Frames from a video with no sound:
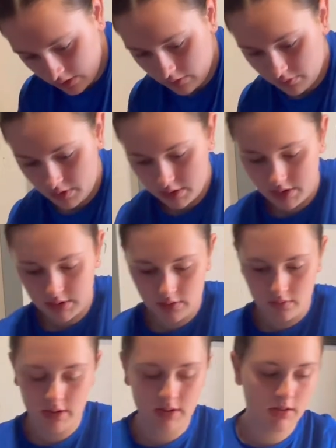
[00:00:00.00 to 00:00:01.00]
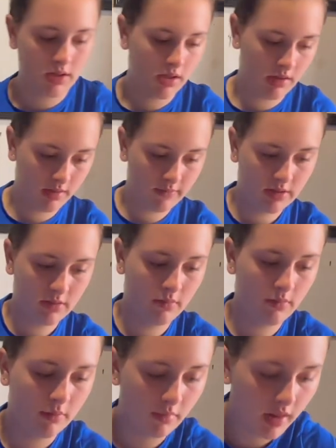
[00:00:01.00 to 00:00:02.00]
But just squeeze in there, give me some of
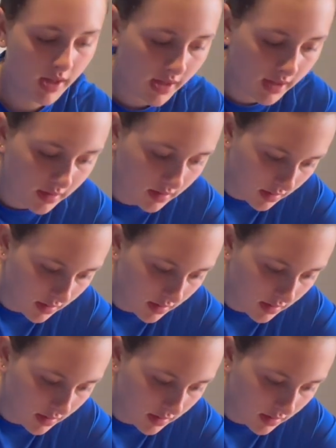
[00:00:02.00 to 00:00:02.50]
my black,